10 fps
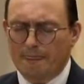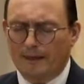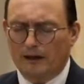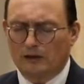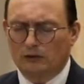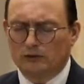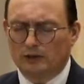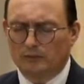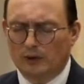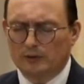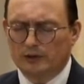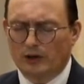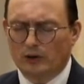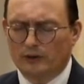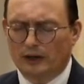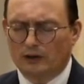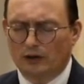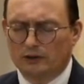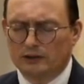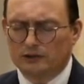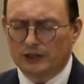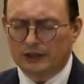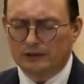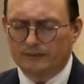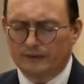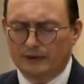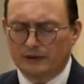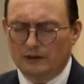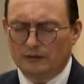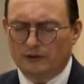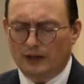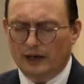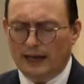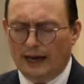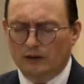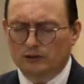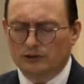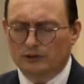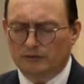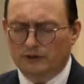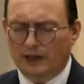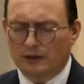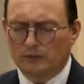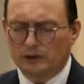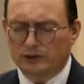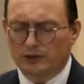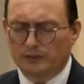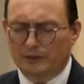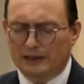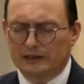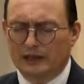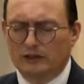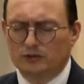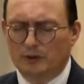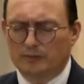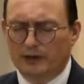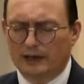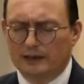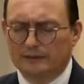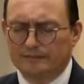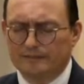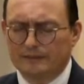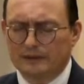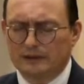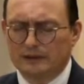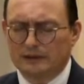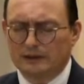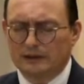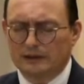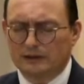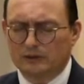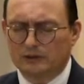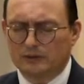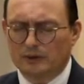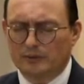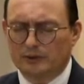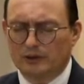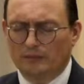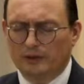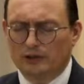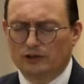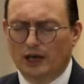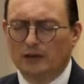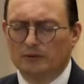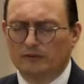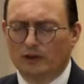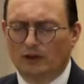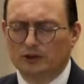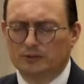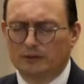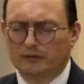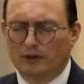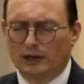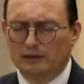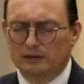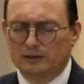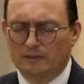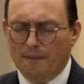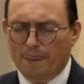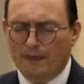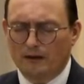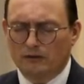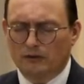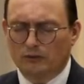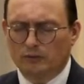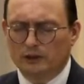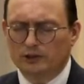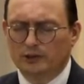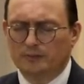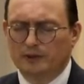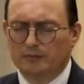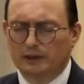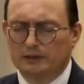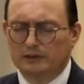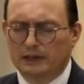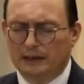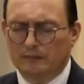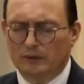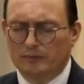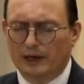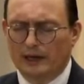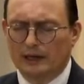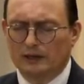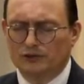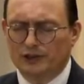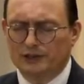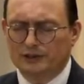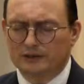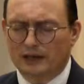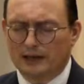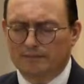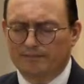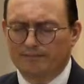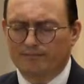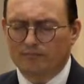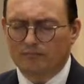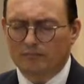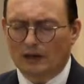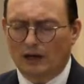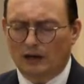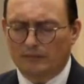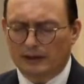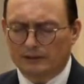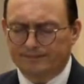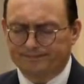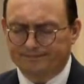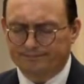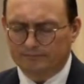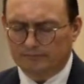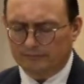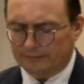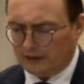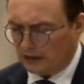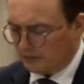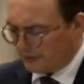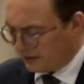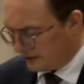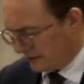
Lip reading: And Lord, that we would know that godly zeal for thine house and for thy worship. Planted in us, we pray, Lord, that we would not be ashamed of the gospel of Christ, nor the worship that pleases him. We pray in Jesus' name. Amen. Amen.